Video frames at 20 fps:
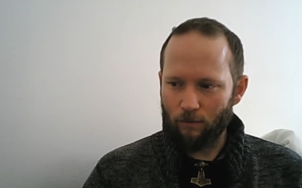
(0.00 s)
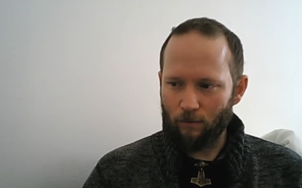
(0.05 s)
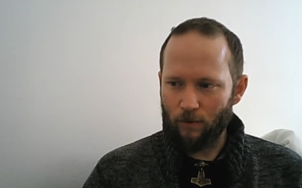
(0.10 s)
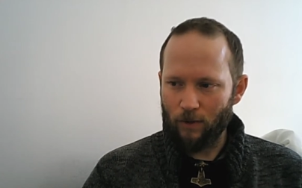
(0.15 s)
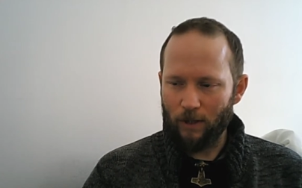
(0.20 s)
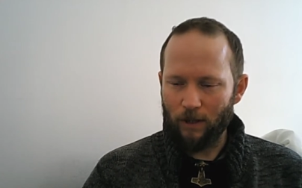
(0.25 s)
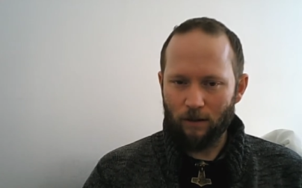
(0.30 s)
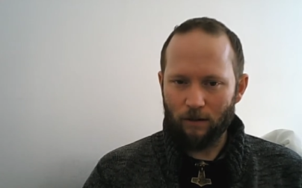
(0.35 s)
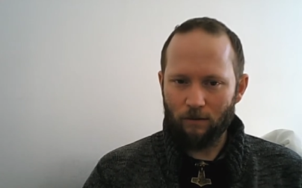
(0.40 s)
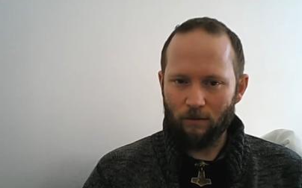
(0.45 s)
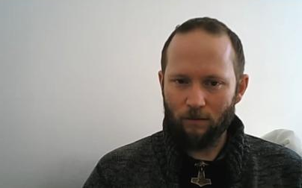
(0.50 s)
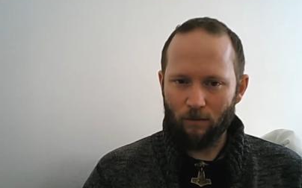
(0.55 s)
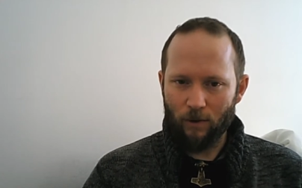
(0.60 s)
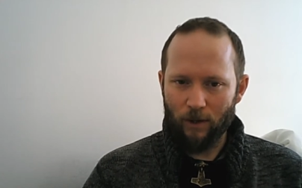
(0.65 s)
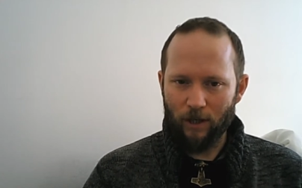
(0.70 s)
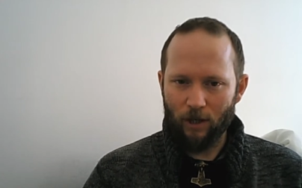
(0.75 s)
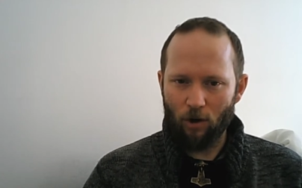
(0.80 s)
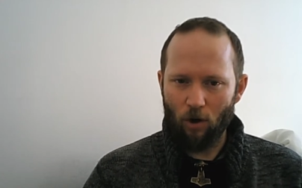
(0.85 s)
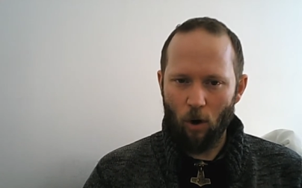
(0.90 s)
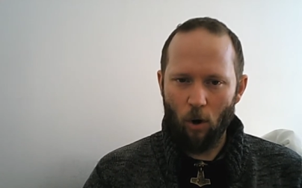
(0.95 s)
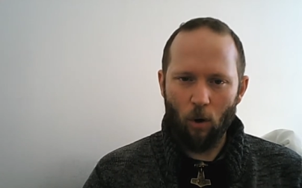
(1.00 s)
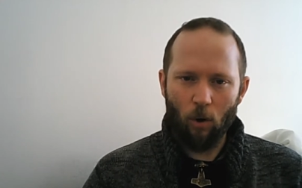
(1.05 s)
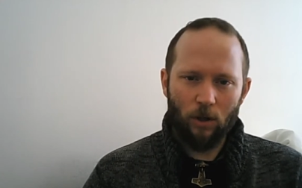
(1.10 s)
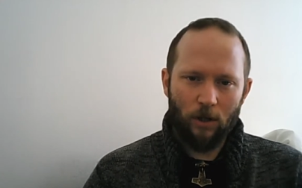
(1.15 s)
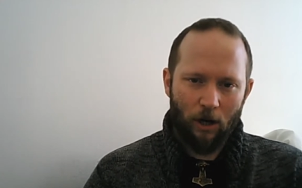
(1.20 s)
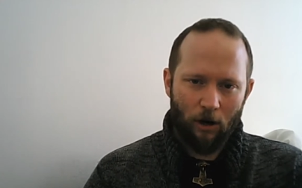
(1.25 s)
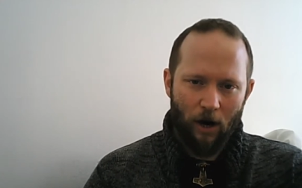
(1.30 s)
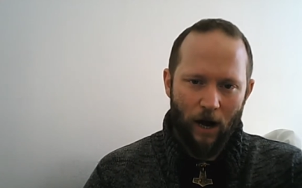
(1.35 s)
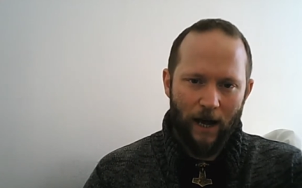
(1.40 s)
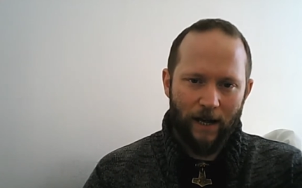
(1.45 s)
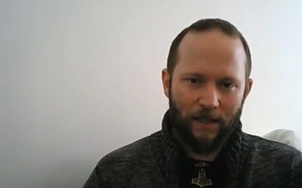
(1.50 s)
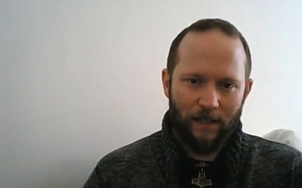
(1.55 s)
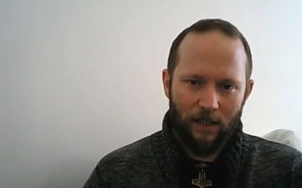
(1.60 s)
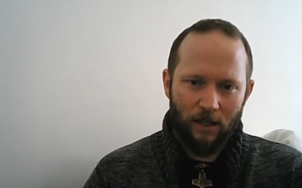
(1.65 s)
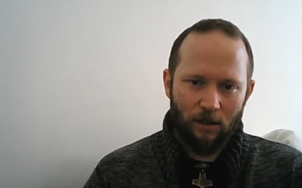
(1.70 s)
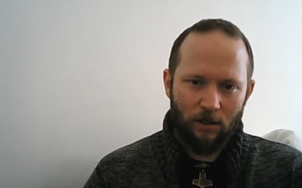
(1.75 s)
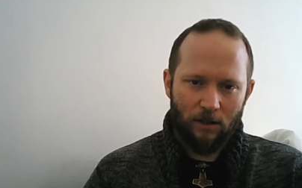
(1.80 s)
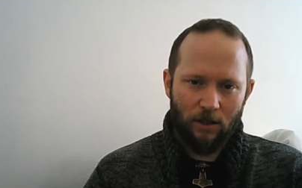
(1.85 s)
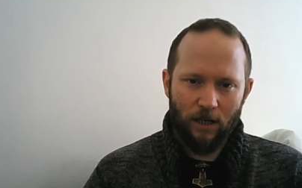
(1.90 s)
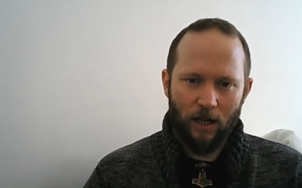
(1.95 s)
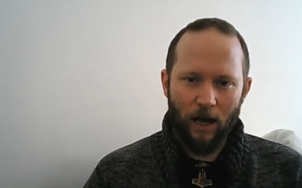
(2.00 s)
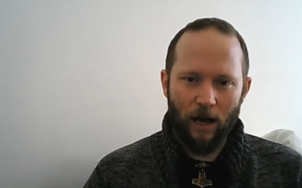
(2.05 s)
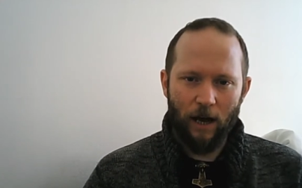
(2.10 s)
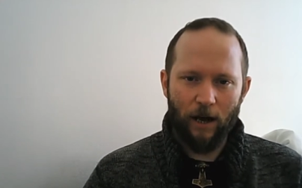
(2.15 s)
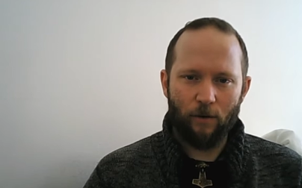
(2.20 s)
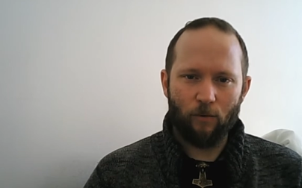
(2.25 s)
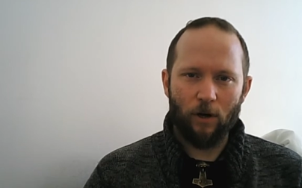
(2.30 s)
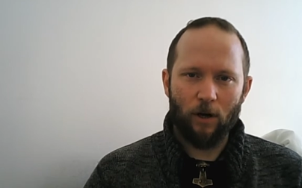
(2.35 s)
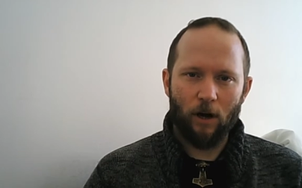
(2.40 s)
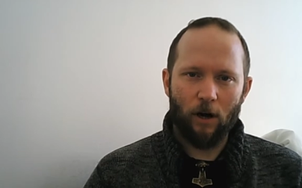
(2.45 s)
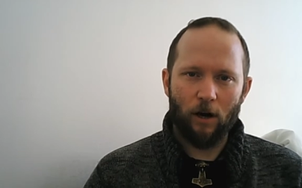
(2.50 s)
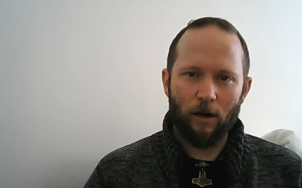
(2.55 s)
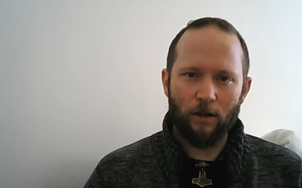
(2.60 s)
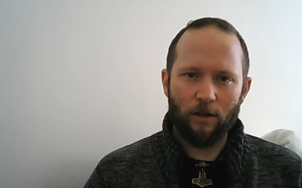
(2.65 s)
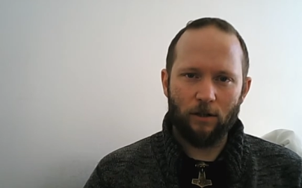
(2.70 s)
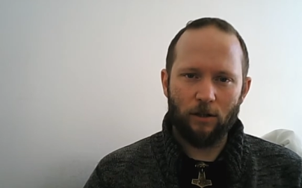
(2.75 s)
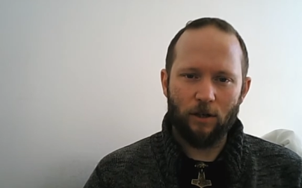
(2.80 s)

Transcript: we can we can hold our ideals in high regard.